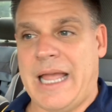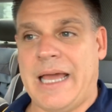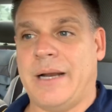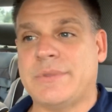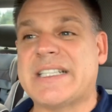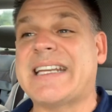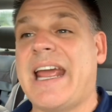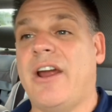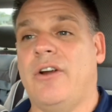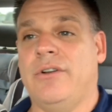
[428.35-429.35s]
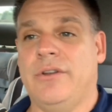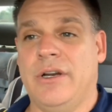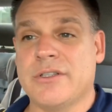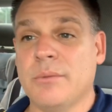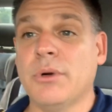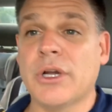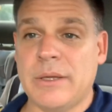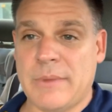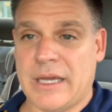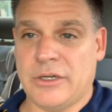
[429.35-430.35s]
dad, I'm scared, there's a
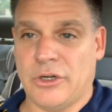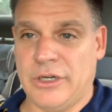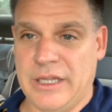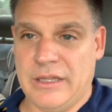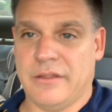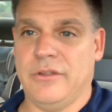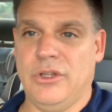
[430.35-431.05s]
boogeyman underneath,